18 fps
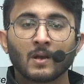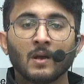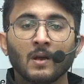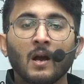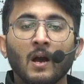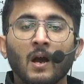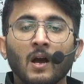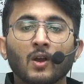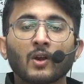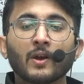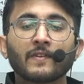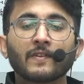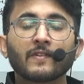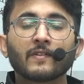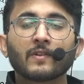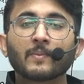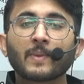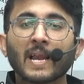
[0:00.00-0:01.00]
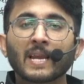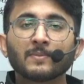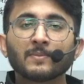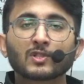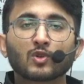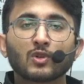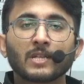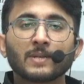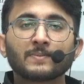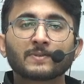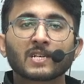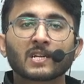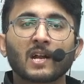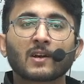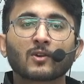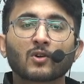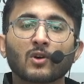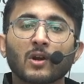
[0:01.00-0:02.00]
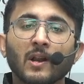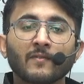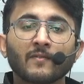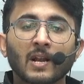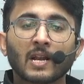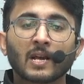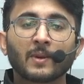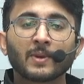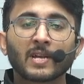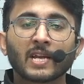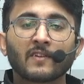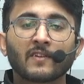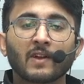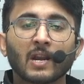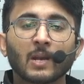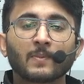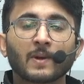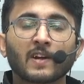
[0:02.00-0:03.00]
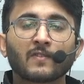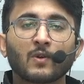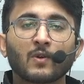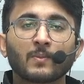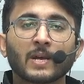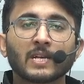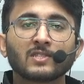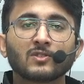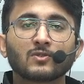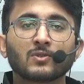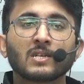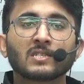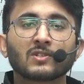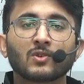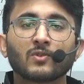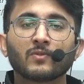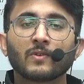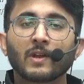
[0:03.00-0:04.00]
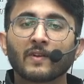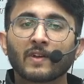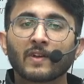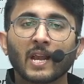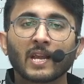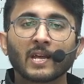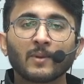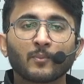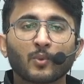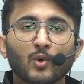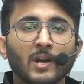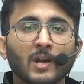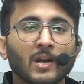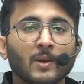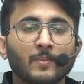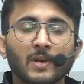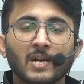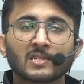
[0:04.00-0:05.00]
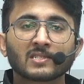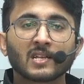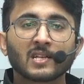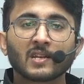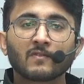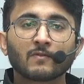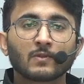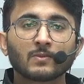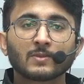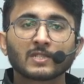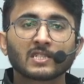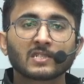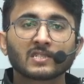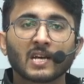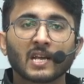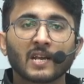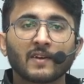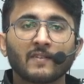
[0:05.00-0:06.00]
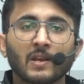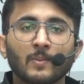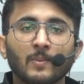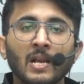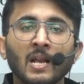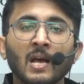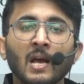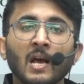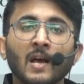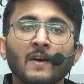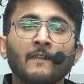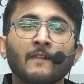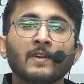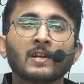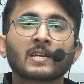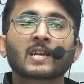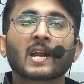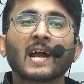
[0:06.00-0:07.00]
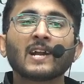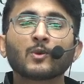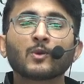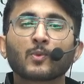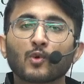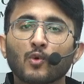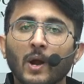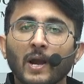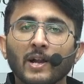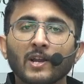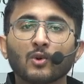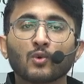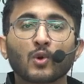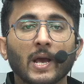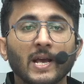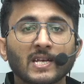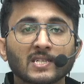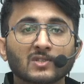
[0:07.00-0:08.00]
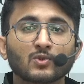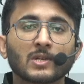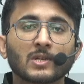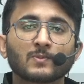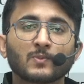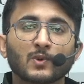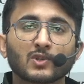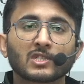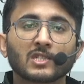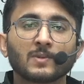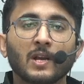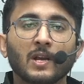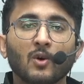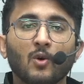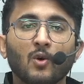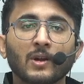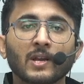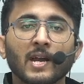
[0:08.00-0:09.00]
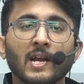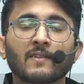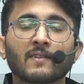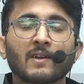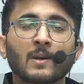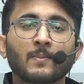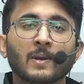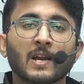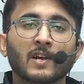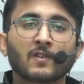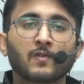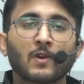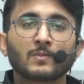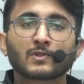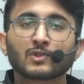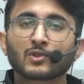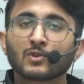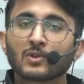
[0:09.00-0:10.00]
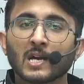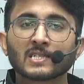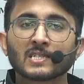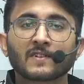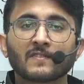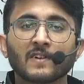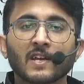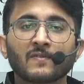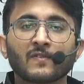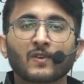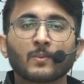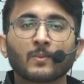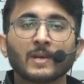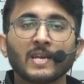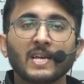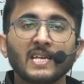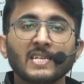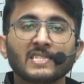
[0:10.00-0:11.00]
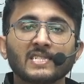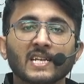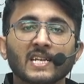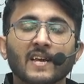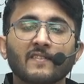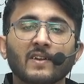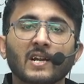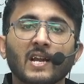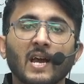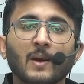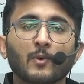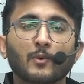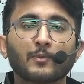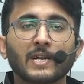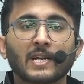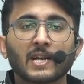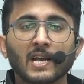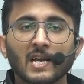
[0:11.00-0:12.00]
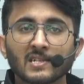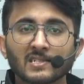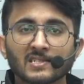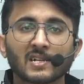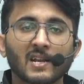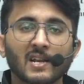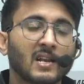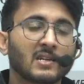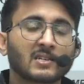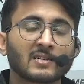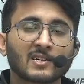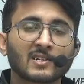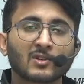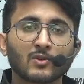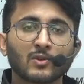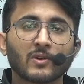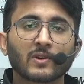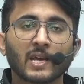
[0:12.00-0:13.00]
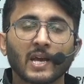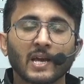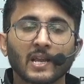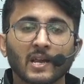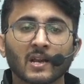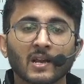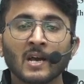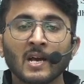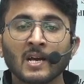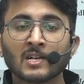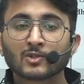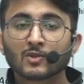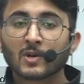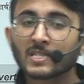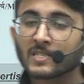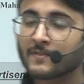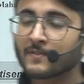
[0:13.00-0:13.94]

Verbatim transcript: Hello everyone, my name is Kuldeep Singh Rathore and welcome in GATE Wallah platform. As you guys know, whenever any important updates and informations are available, we will try to provide you as soon as possible on GATE Wallah platform so you guys are aware from each and every type of details related to your career. So guys, if we